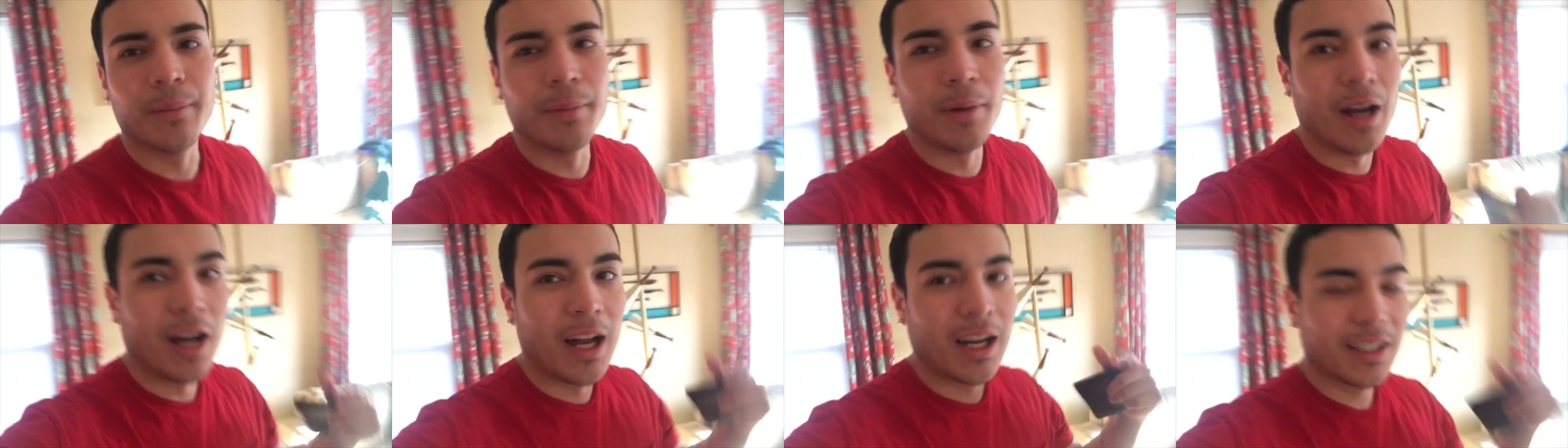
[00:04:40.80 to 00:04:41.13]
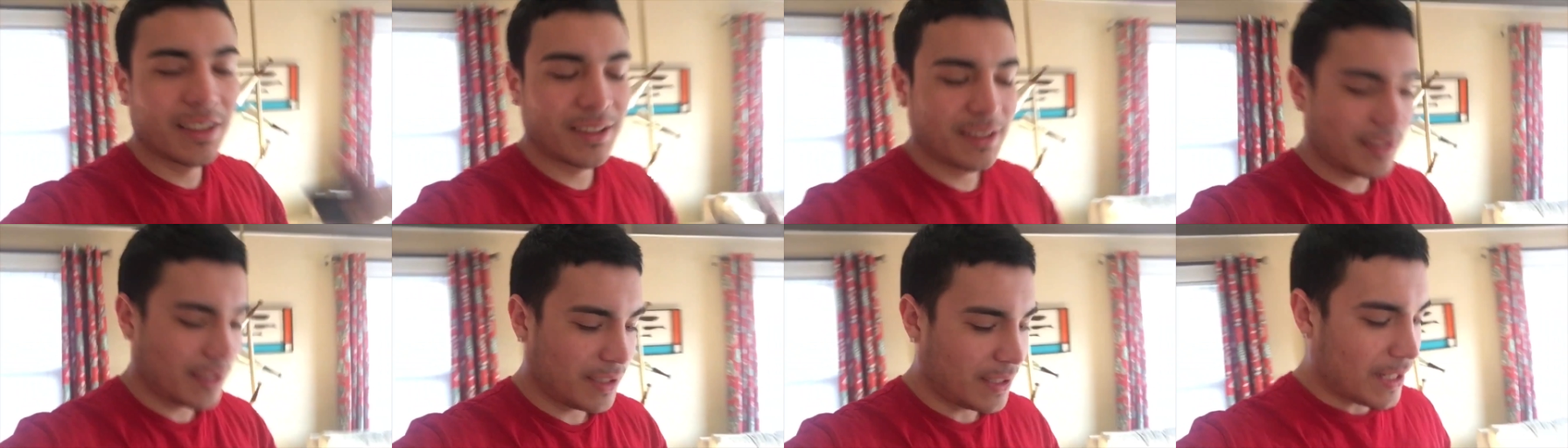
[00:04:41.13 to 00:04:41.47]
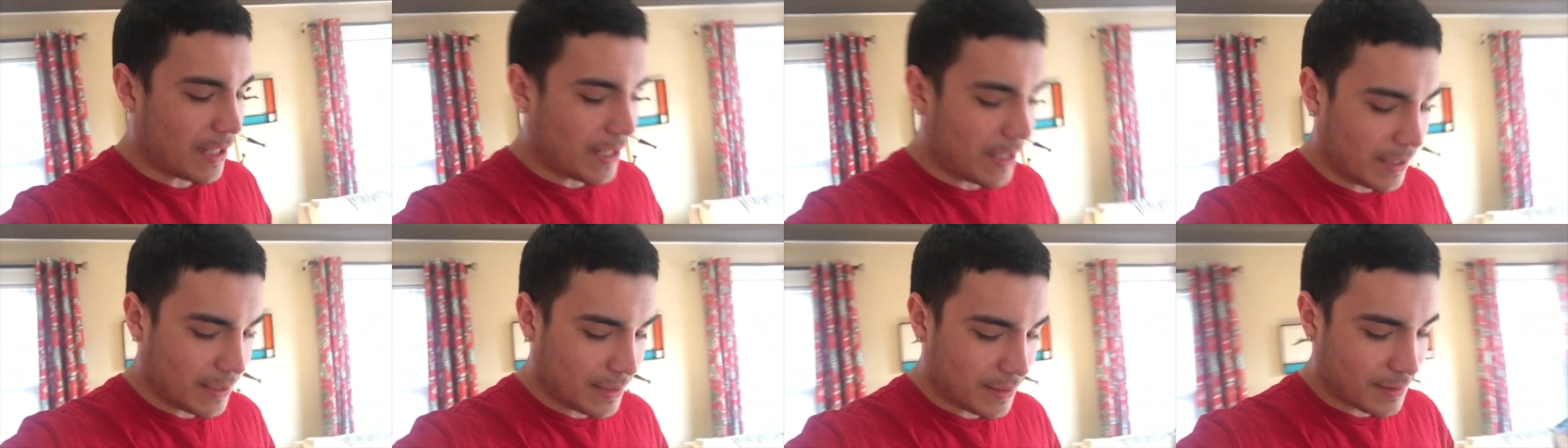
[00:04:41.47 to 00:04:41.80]
Yeah, but honestly,
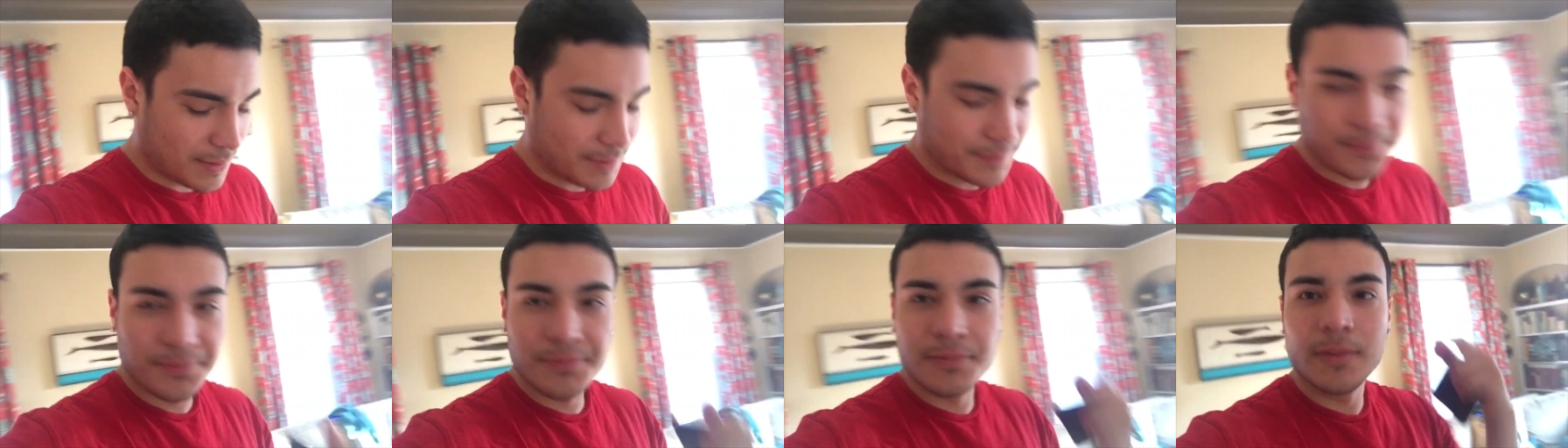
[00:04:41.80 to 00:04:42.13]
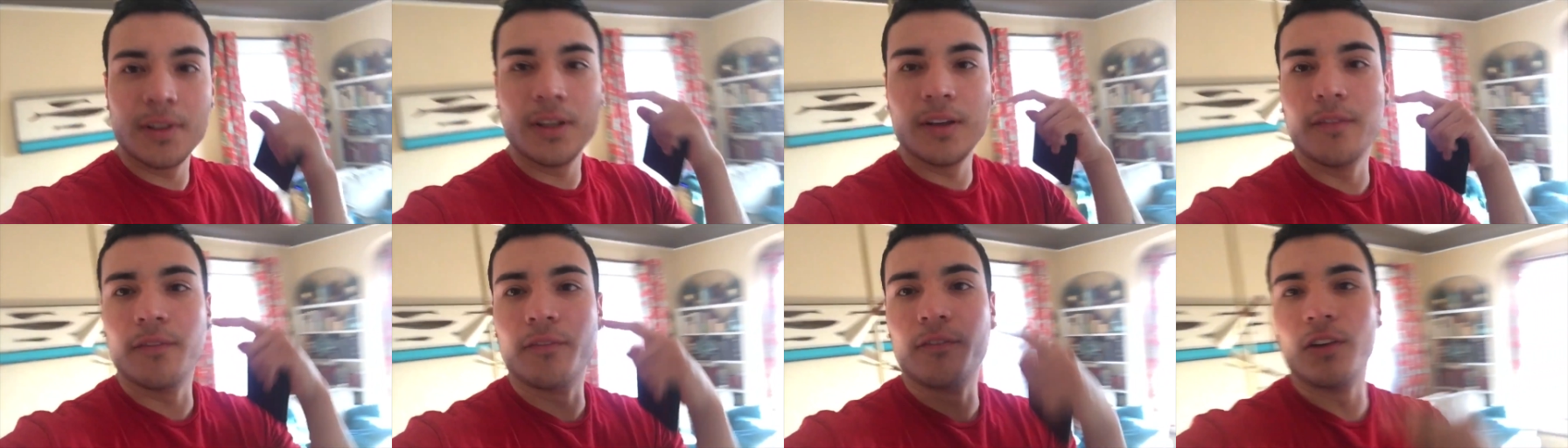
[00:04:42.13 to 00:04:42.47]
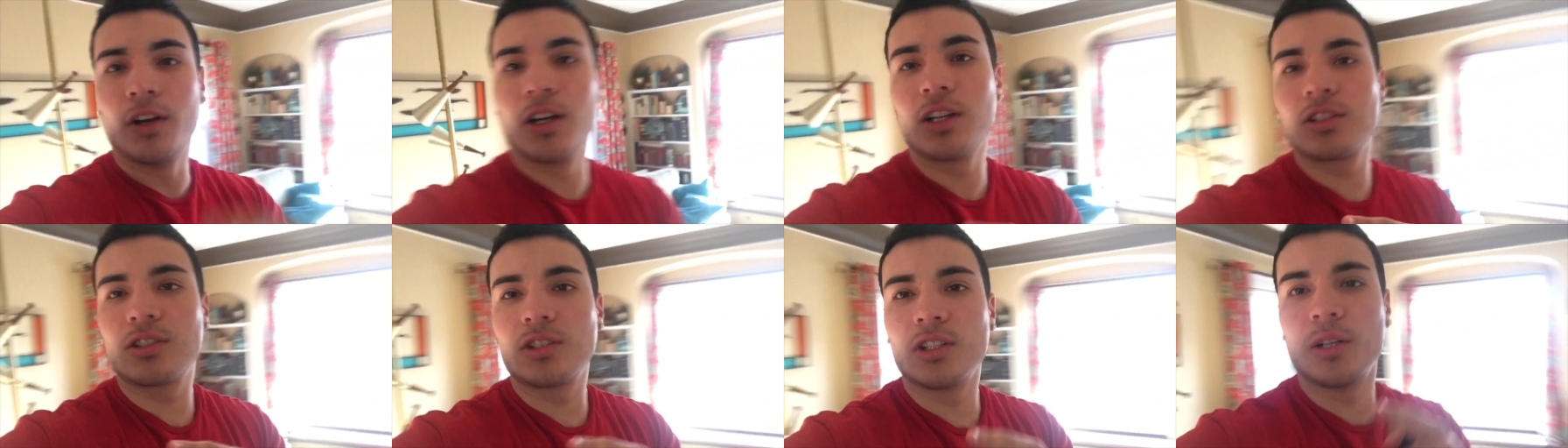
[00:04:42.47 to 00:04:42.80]
guys,
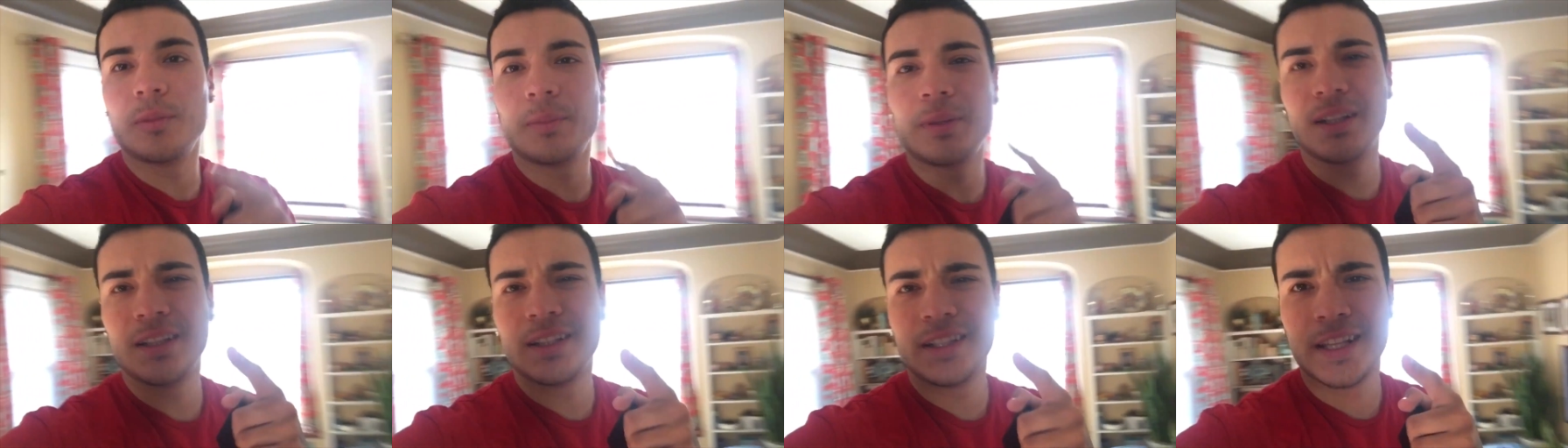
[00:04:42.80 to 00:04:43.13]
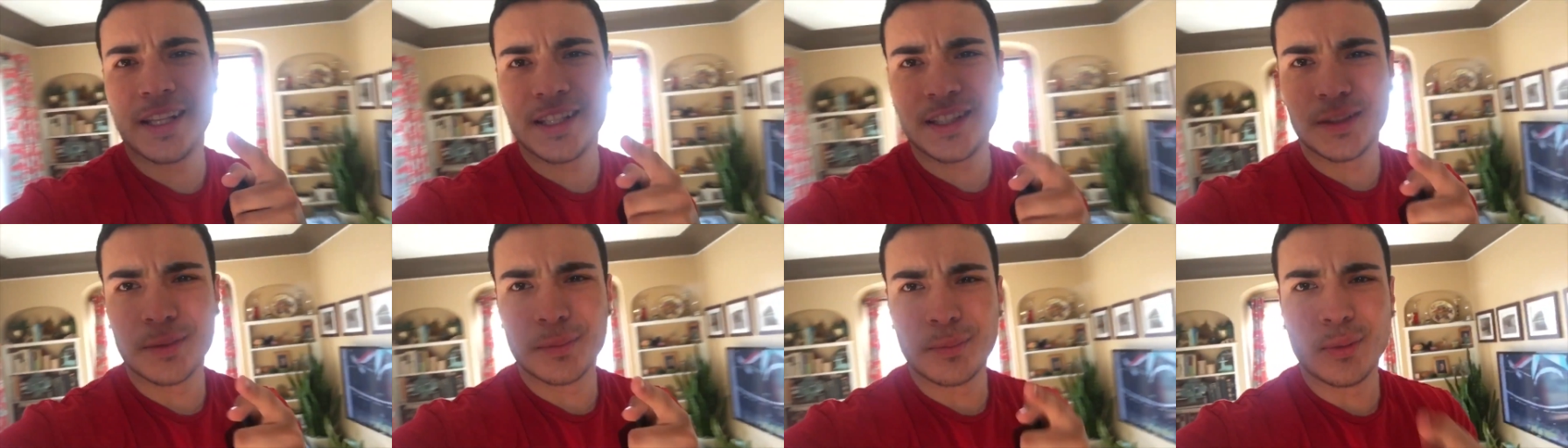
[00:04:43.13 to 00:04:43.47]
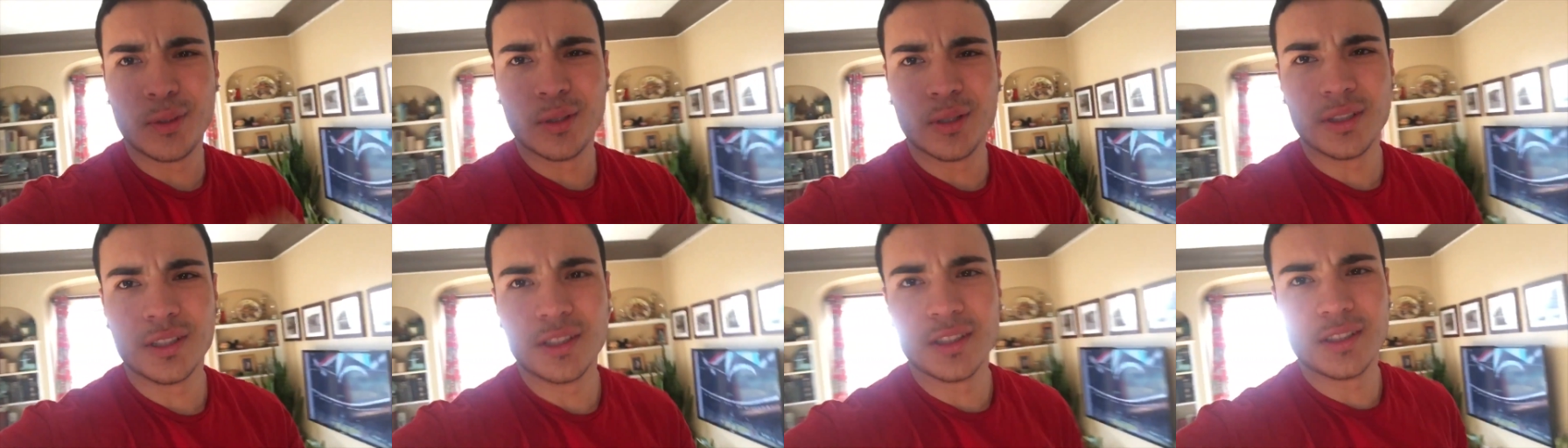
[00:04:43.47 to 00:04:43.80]
fuck Trump and they
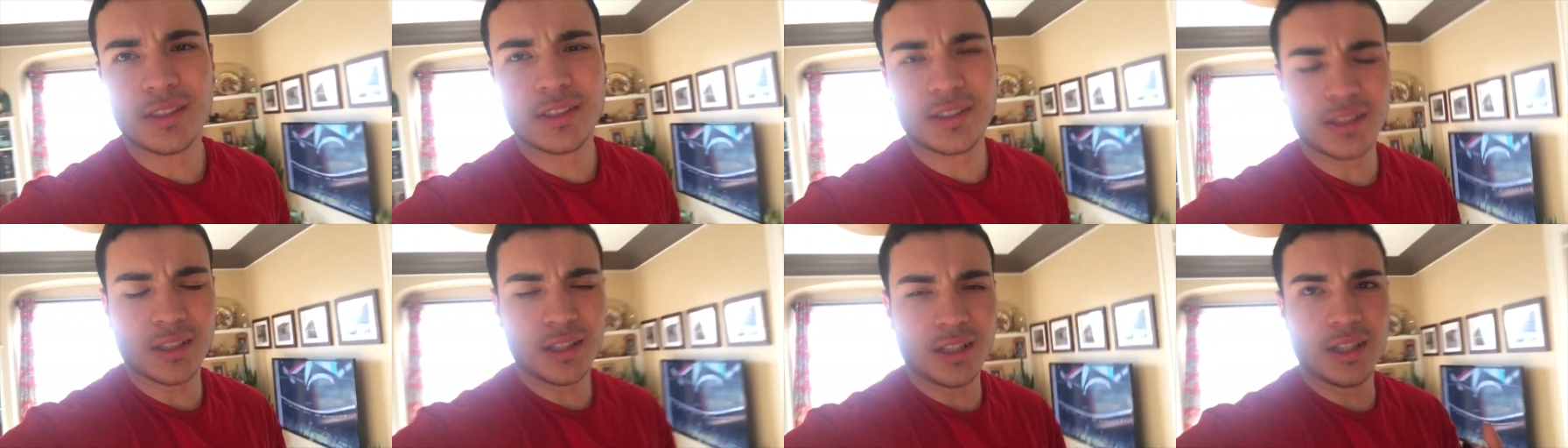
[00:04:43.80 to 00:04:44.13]
supporters.